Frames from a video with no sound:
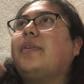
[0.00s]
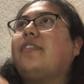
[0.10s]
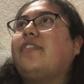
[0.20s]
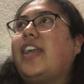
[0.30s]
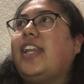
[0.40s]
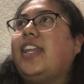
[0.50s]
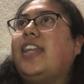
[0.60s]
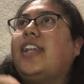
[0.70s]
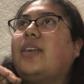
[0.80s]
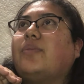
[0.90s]
been fighting
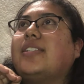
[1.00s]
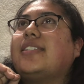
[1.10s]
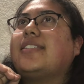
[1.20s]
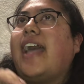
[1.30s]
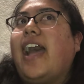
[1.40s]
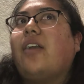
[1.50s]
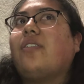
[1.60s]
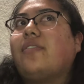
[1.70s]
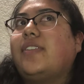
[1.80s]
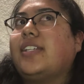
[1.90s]
and I was out
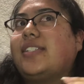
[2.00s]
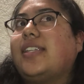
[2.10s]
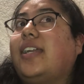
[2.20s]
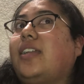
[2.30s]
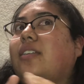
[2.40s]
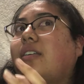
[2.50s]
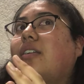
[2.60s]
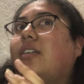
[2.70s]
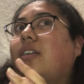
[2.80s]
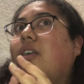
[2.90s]
of this like
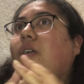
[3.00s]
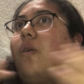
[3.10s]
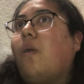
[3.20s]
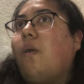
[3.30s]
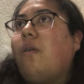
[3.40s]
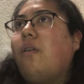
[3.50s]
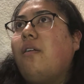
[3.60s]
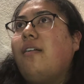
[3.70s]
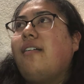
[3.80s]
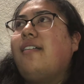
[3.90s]
hole,
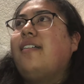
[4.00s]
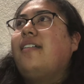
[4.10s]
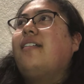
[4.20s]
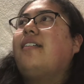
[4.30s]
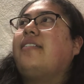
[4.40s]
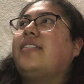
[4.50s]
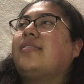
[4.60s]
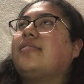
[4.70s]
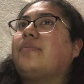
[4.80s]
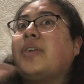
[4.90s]

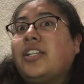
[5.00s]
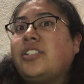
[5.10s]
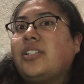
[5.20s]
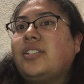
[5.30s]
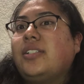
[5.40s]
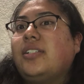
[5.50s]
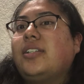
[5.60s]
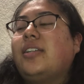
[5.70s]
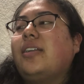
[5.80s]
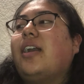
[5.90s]
this depression.
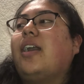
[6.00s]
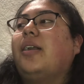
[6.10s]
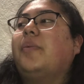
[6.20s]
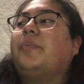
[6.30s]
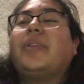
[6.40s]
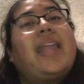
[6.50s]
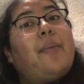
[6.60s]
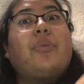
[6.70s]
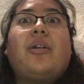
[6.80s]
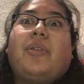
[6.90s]
But
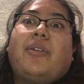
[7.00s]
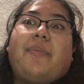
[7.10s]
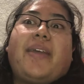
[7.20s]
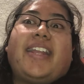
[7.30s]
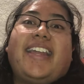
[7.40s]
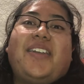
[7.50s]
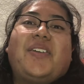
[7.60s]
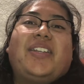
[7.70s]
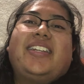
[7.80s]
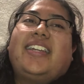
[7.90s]
that brought me right back
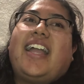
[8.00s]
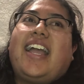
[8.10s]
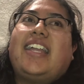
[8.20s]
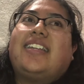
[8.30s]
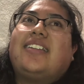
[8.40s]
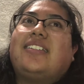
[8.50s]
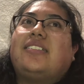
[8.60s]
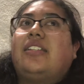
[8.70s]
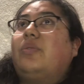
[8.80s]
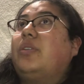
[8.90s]
down. I
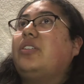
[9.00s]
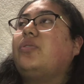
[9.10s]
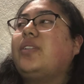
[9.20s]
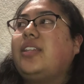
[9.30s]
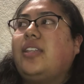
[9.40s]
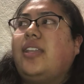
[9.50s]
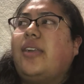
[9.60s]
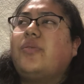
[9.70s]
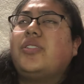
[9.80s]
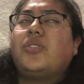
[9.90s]
didn't want to do anything.
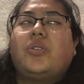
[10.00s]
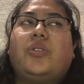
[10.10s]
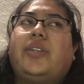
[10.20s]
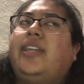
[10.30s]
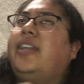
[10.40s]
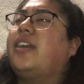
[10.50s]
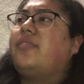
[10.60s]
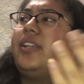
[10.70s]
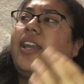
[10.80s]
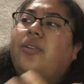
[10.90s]
I was tutoring
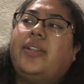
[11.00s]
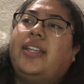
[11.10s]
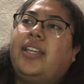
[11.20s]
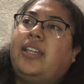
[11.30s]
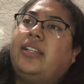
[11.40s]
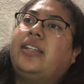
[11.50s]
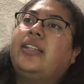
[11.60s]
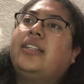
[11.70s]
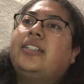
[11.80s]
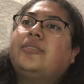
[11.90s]
every now and then,
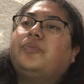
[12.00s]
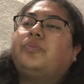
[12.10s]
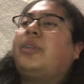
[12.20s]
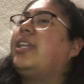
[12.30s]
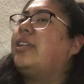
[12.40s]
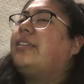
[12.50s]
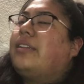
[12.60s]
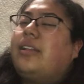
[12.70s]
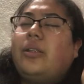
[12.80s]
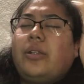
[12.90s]
making,
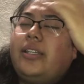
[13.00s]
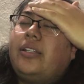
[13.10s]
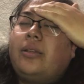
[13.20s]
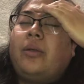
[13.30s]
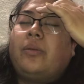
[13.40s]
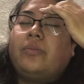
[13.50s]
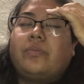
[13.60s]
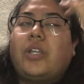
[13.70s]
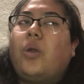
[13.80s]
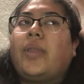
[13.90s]

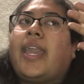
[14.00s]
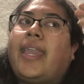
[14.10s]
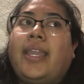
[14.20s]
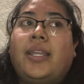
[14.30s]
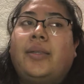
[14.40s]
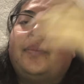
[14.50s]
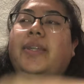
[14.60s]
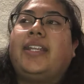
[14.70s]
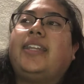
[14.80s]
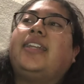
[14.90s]
okay
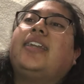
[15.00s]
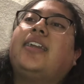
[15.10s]
money,